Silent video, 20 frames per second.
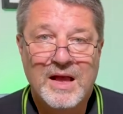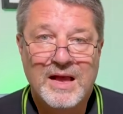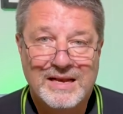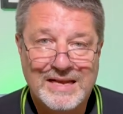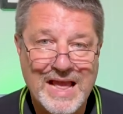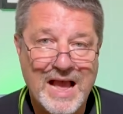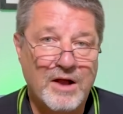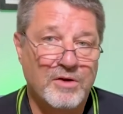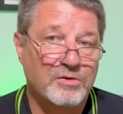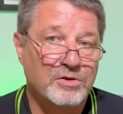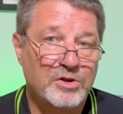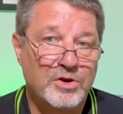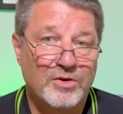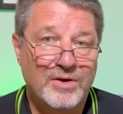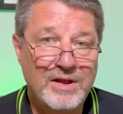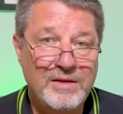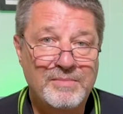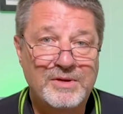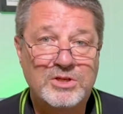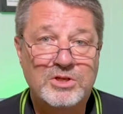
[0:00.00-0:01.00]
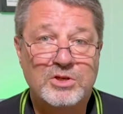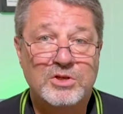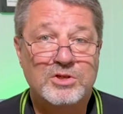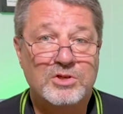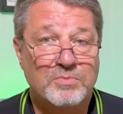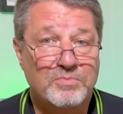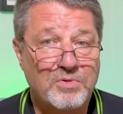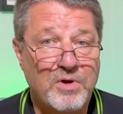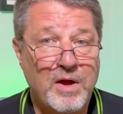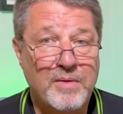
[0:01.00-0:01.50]
Now, your images
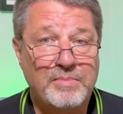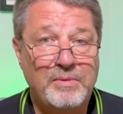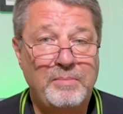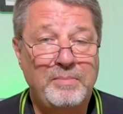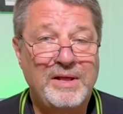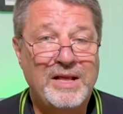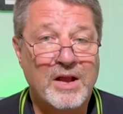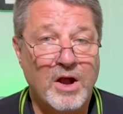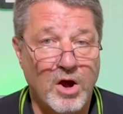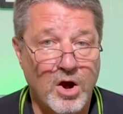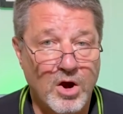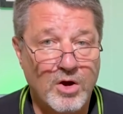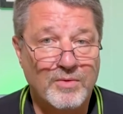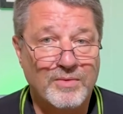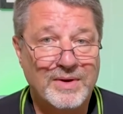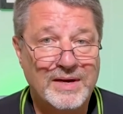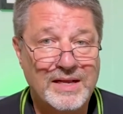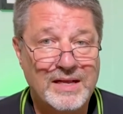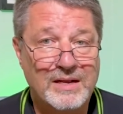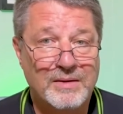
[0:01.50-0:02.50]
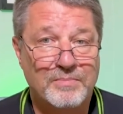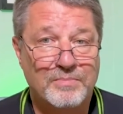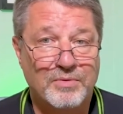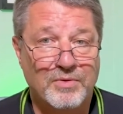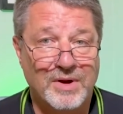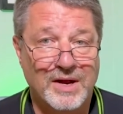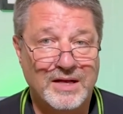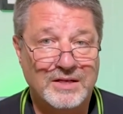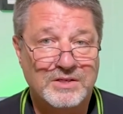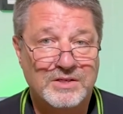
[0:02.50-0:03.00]
are probably already
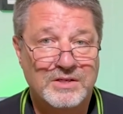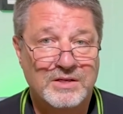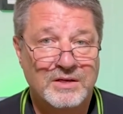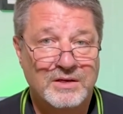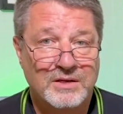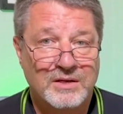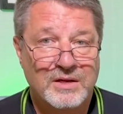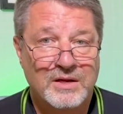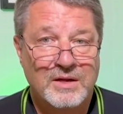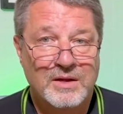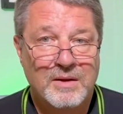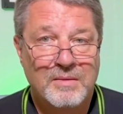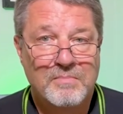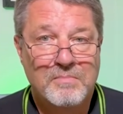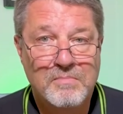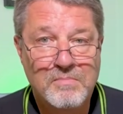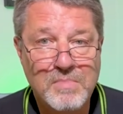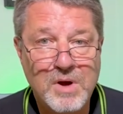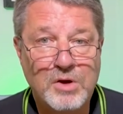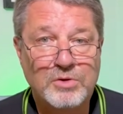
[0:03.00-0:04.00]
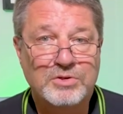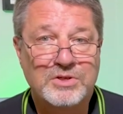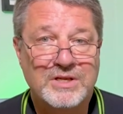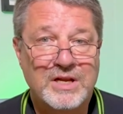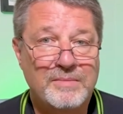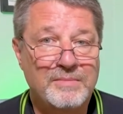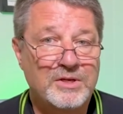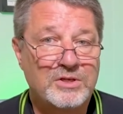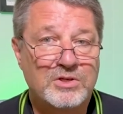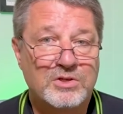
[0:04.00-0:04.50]
compressed. Most
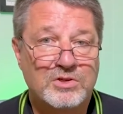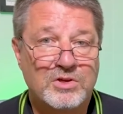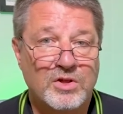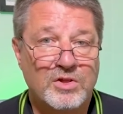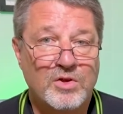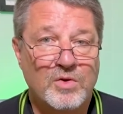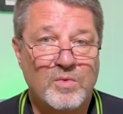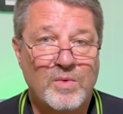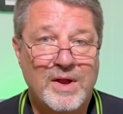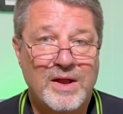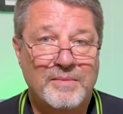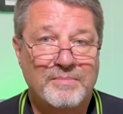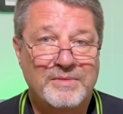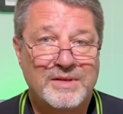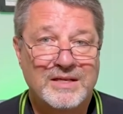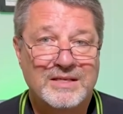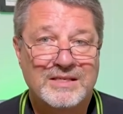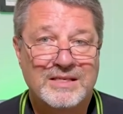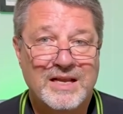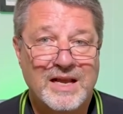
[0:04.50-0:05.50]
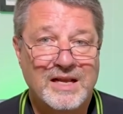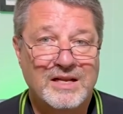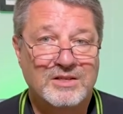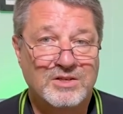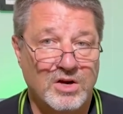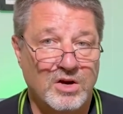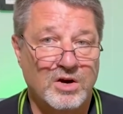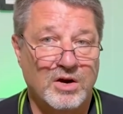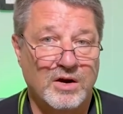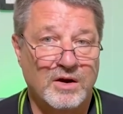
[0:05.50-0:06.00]
images on the web these days
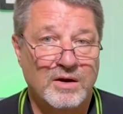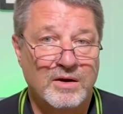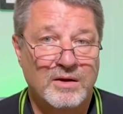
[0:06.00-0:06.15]
are.